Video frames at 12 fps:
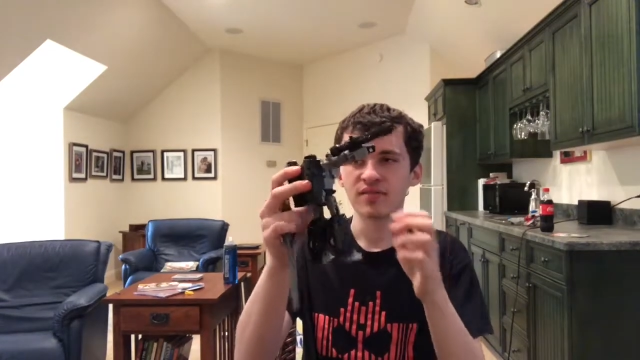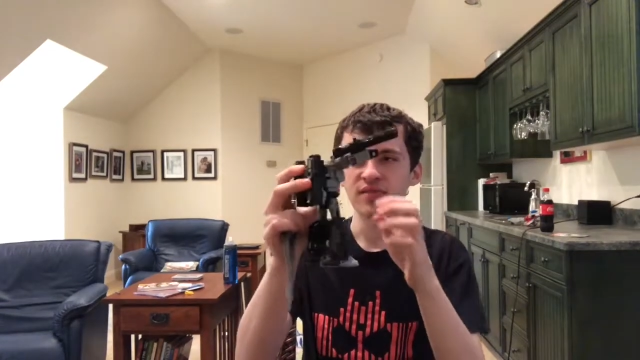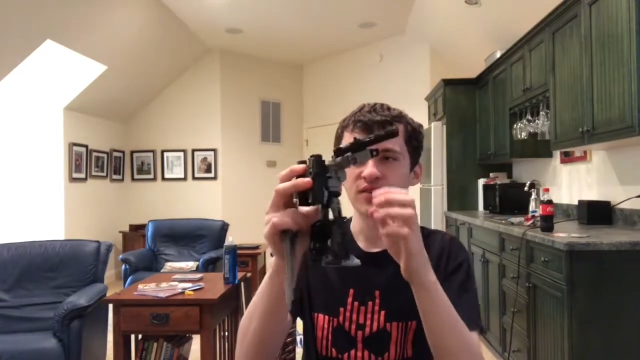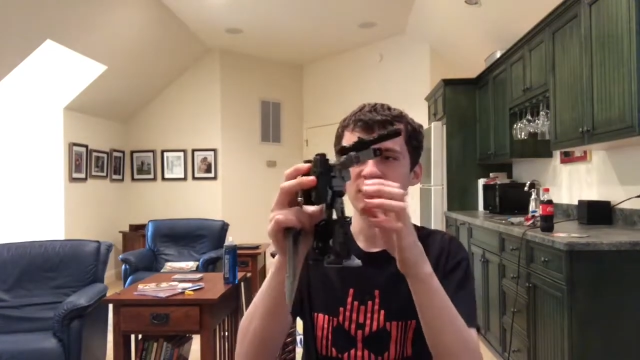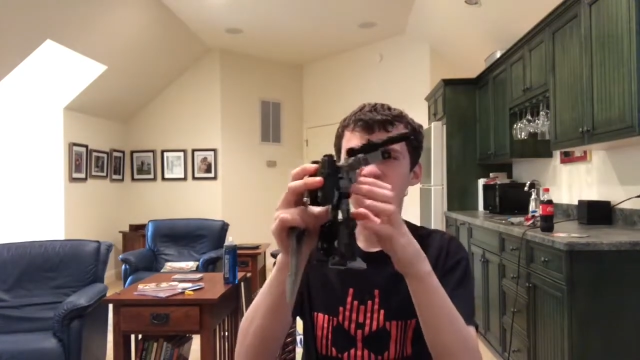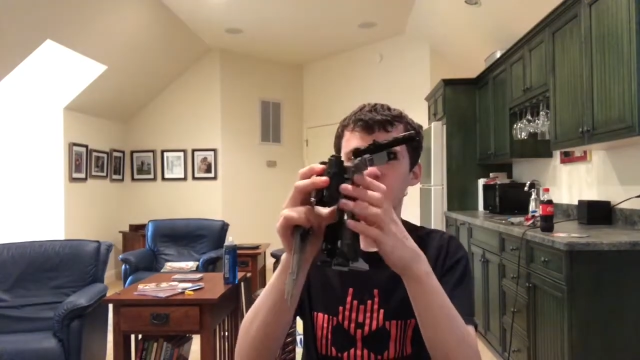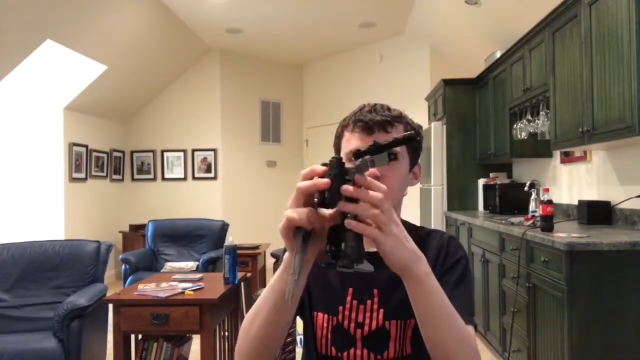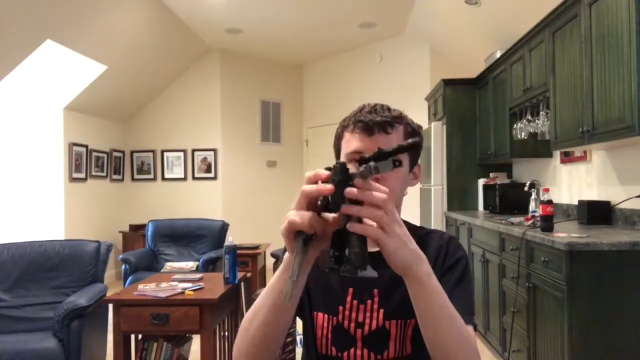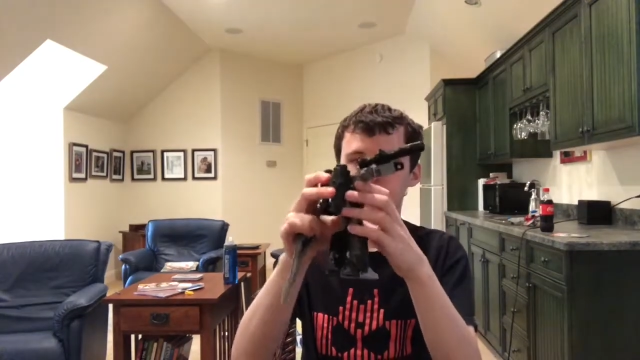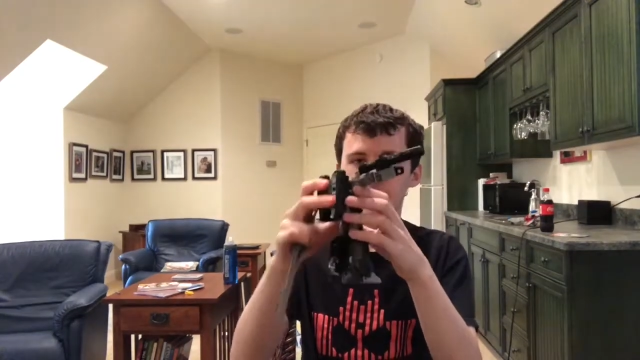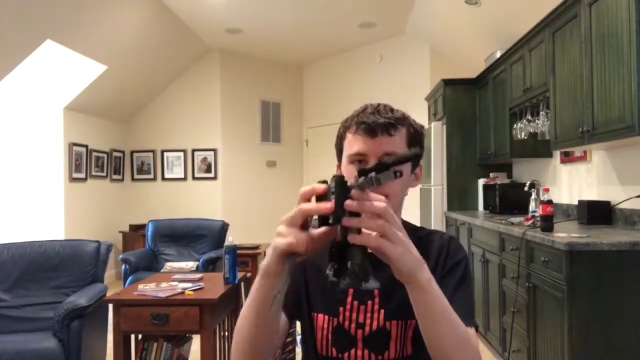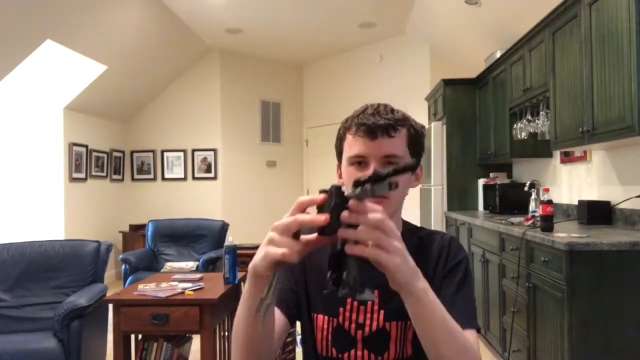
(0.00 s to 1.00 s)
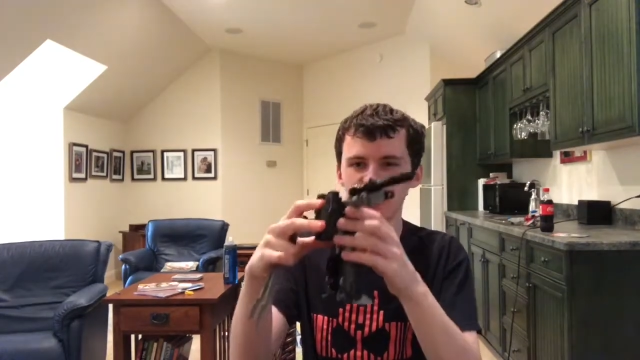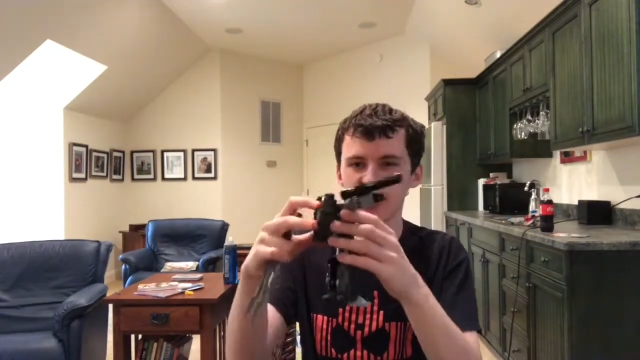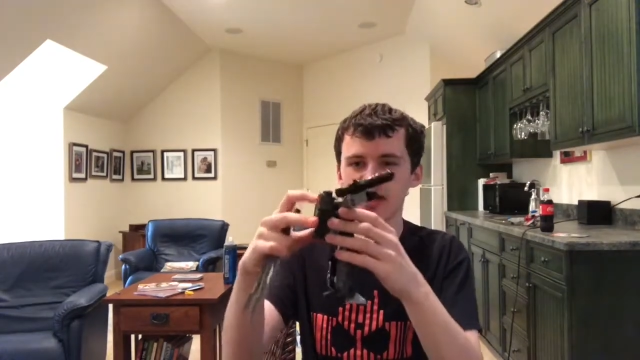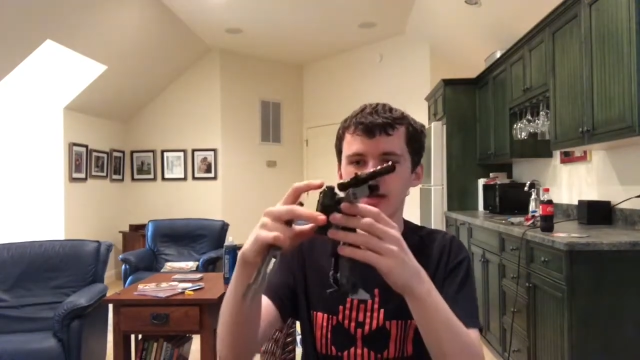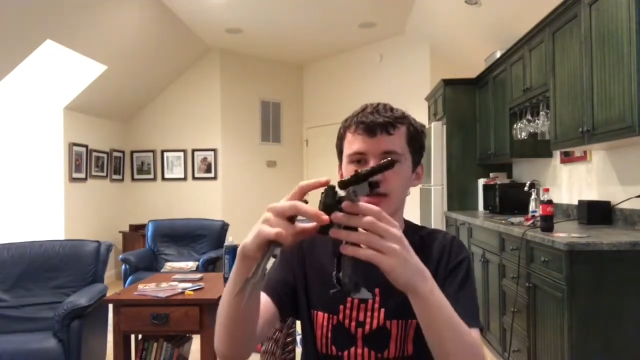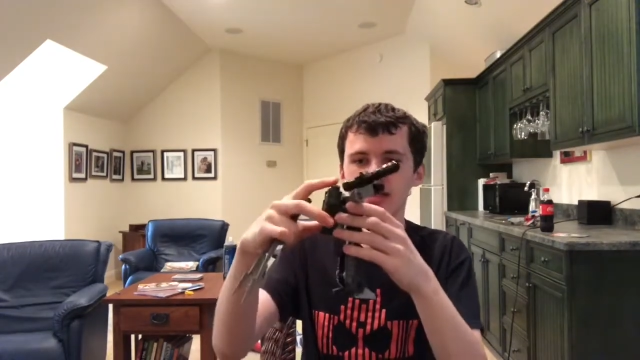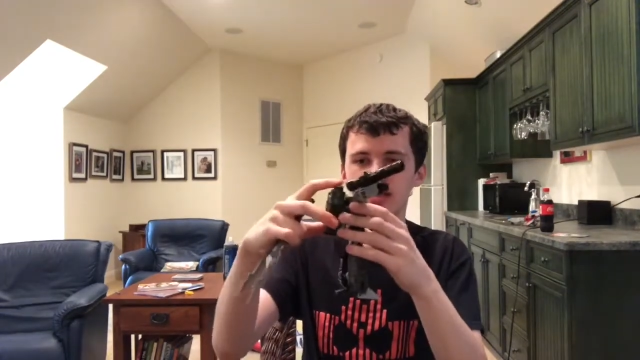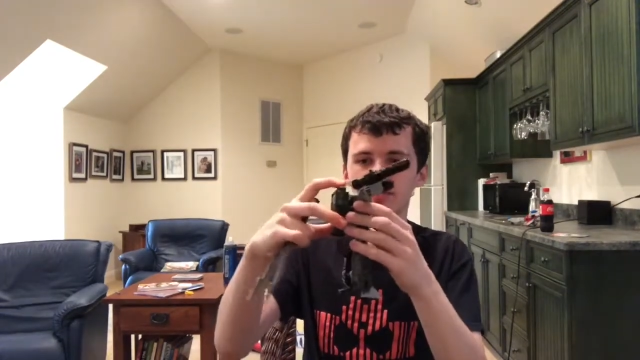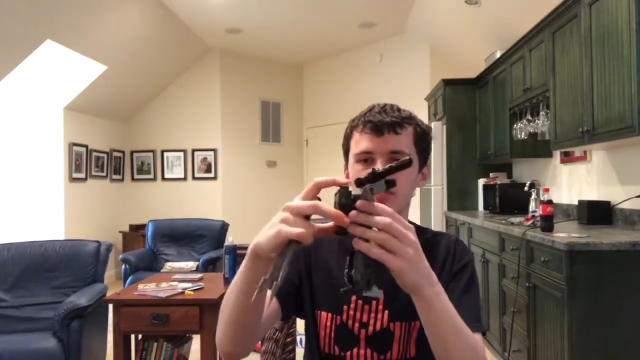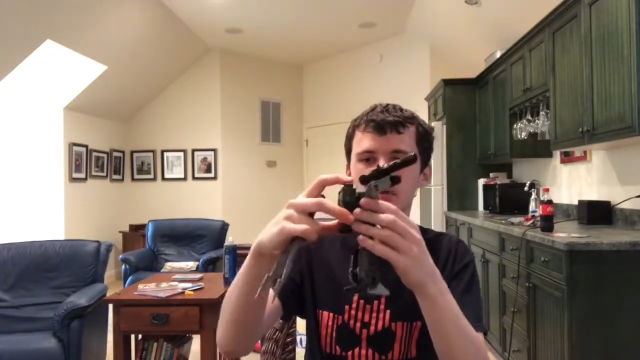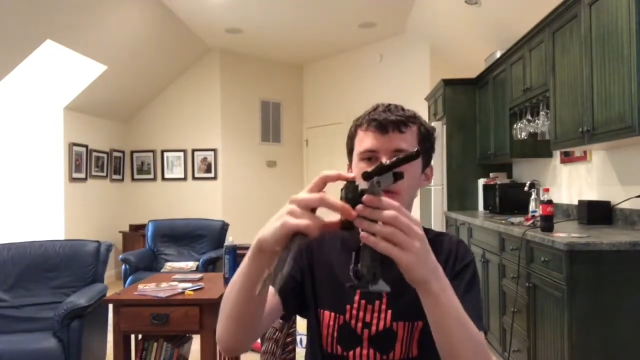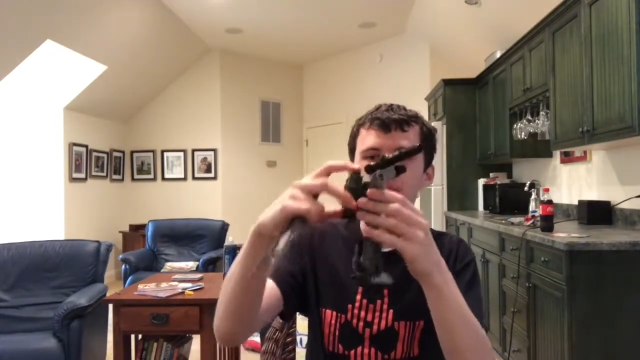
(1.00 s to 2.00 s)
First thing we're going to do is
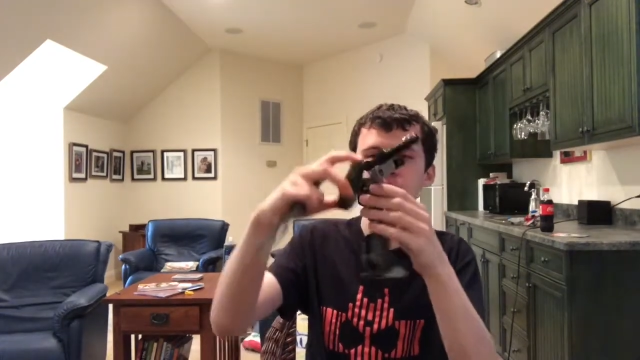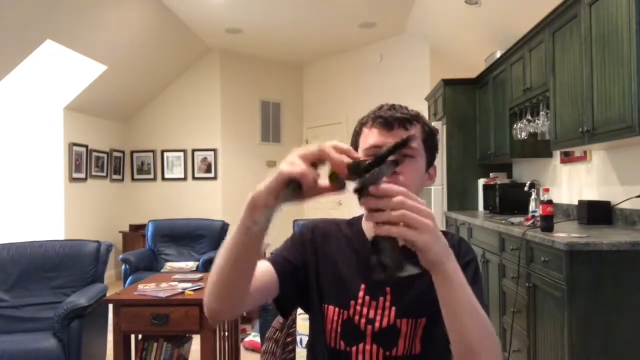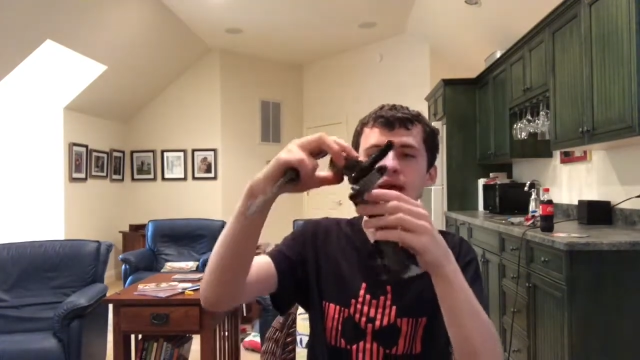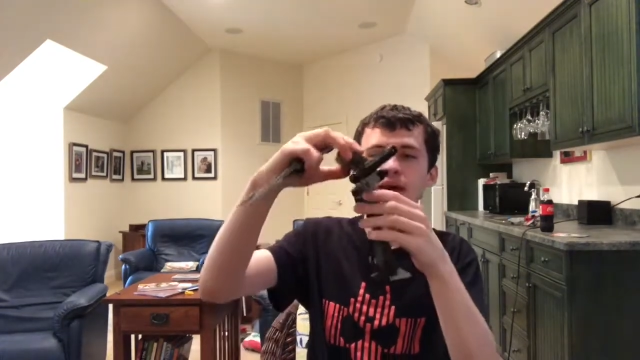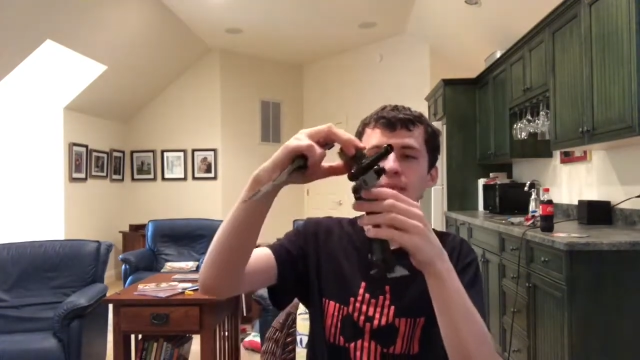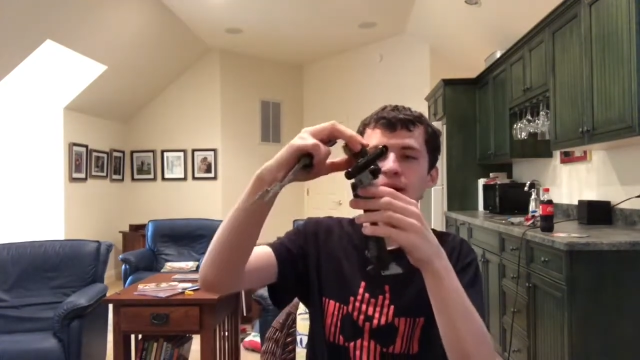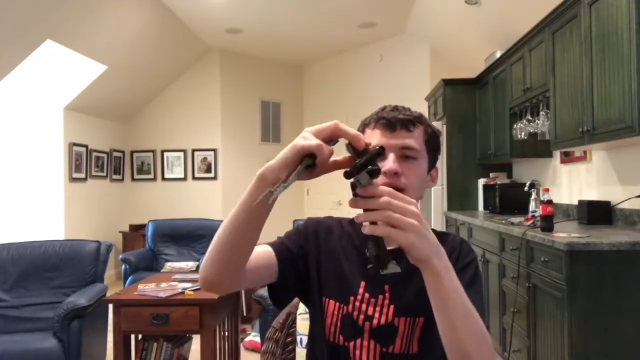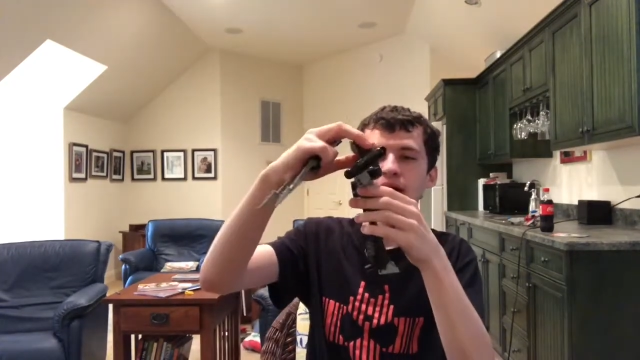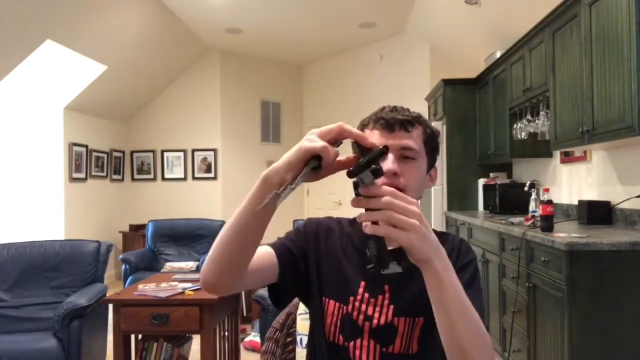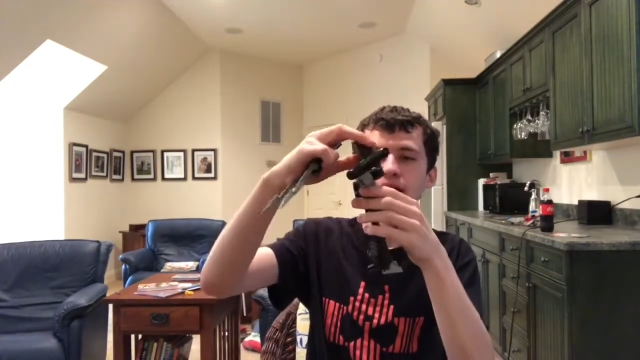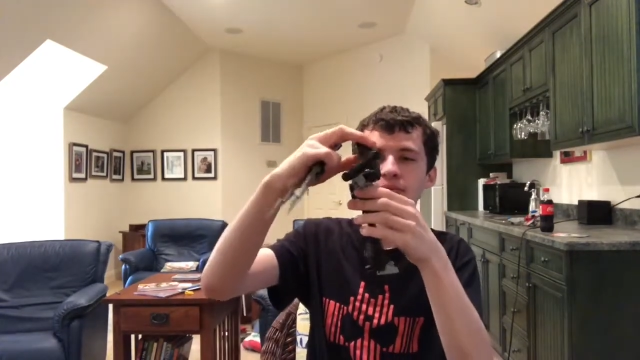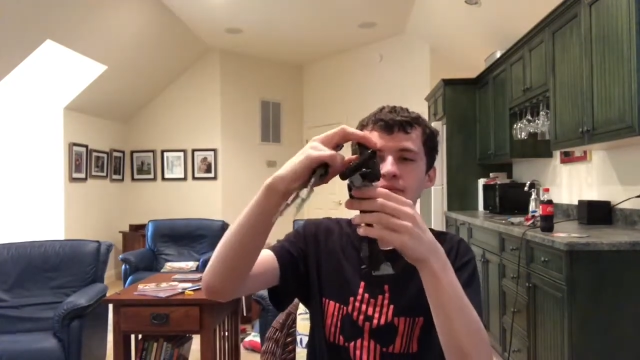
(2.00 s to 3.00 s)
pull up his backpack.